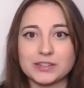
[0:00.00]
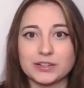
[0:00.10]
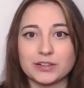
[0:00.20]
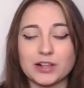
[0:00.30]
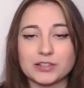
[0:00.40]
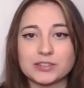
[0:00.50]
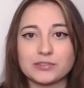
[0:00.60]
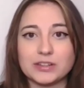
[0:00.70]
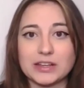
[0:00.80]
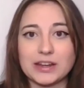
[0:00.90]
you'll also
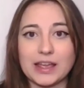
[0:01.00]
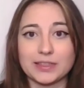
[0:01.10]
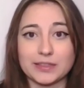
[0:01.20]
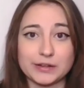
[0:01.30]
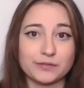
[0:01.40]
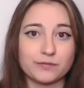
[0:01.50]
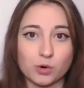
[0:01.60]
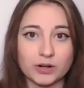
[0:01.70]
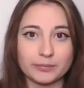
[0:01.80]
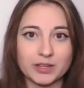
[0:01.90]
need a lead form.